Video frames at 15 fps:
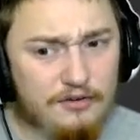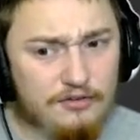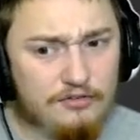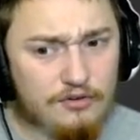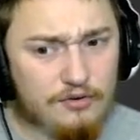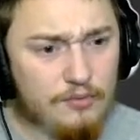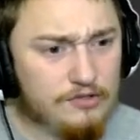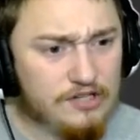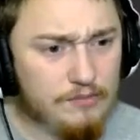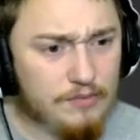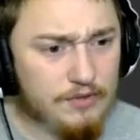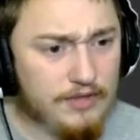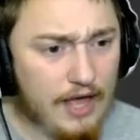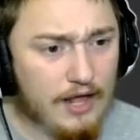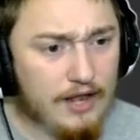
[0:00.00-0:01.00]
So what's up
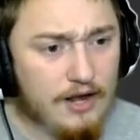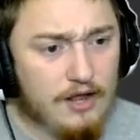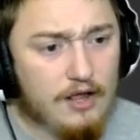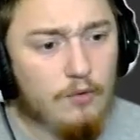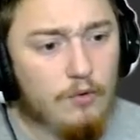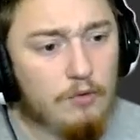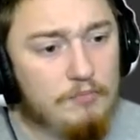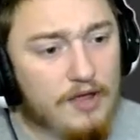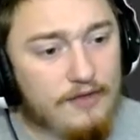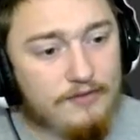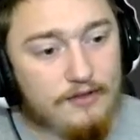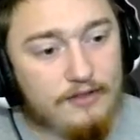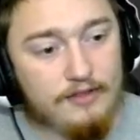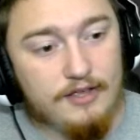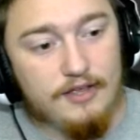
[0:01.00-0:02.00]
with that? Well,
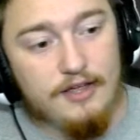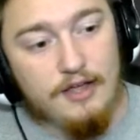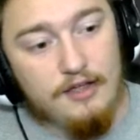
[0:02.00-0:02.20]
basically,